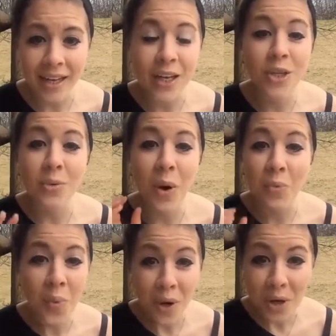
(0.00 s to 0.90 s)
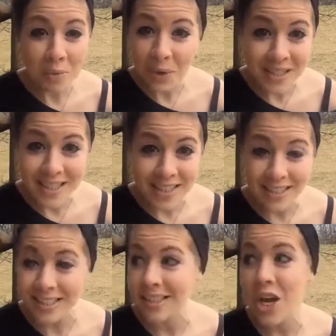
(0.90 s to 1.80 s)
You are warrior
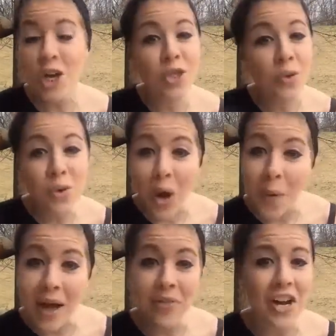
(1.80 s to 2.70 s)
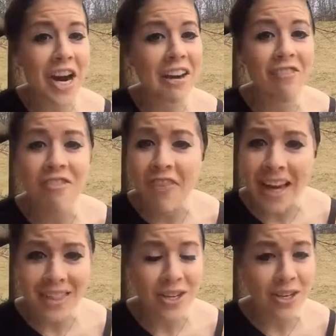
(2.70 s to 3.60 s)
princesses. So go out there and fight
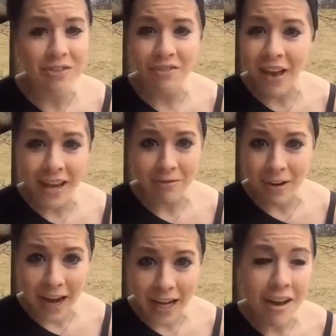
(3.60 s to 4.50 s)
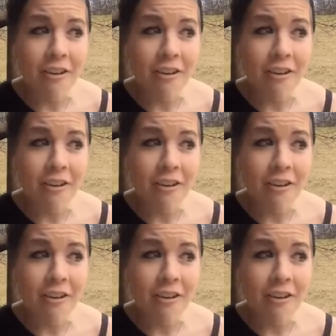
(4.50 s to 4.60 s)
the good fight, right?